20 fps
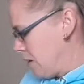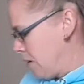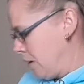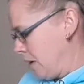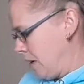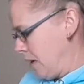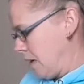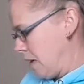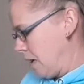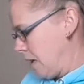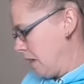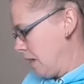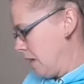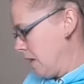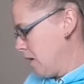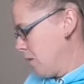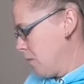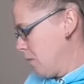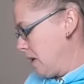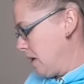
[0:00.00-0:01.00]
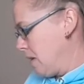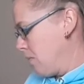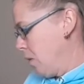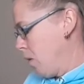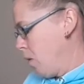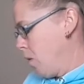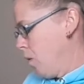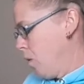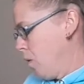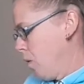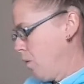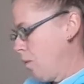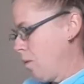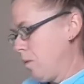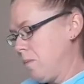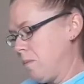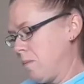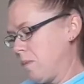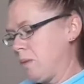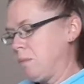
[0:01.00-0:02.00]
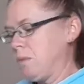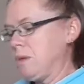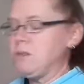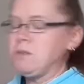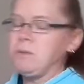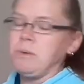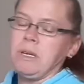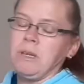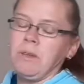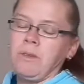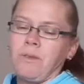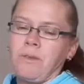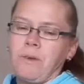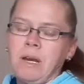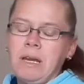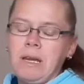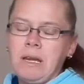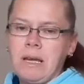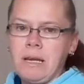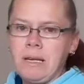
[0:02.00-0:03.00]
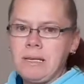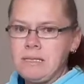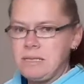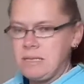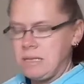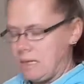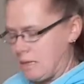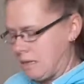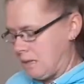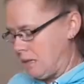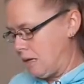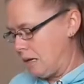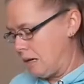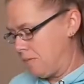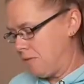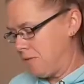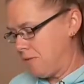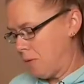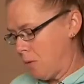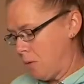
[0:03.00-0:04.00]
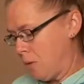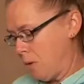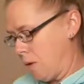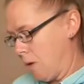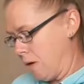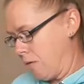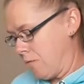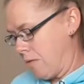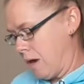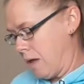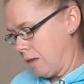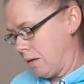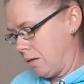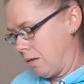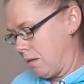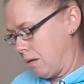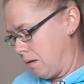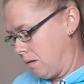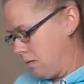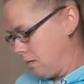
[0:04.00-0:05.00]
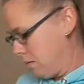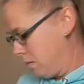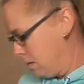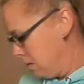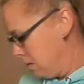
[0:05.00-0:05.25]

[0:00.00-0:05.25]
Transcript: on it a little bit more, probably doing 3 days in the fortnight rather than